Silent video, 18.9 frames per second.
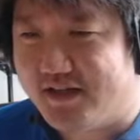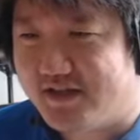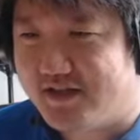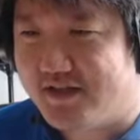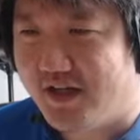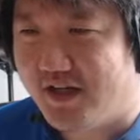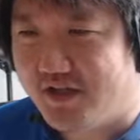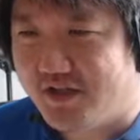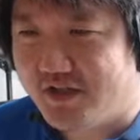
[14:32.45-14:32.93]

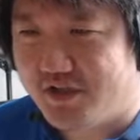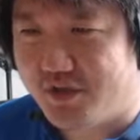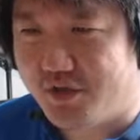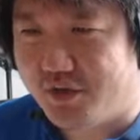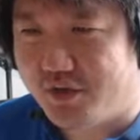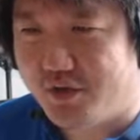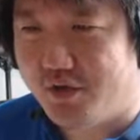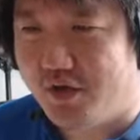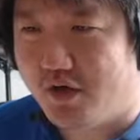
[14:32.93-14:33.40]
So I'll just
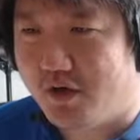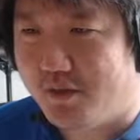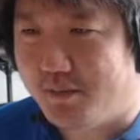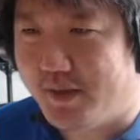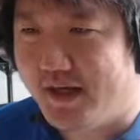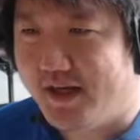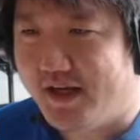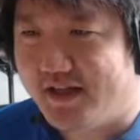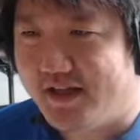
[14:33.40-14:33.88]
show you all
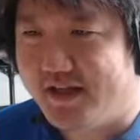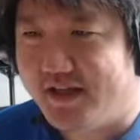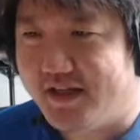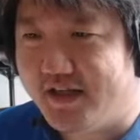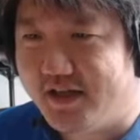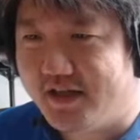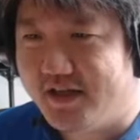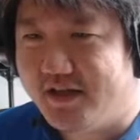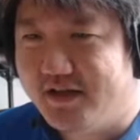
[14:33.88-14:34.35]
my other
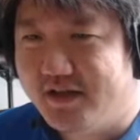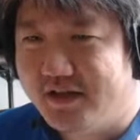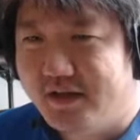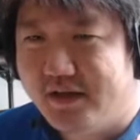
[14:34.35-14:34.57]
gear.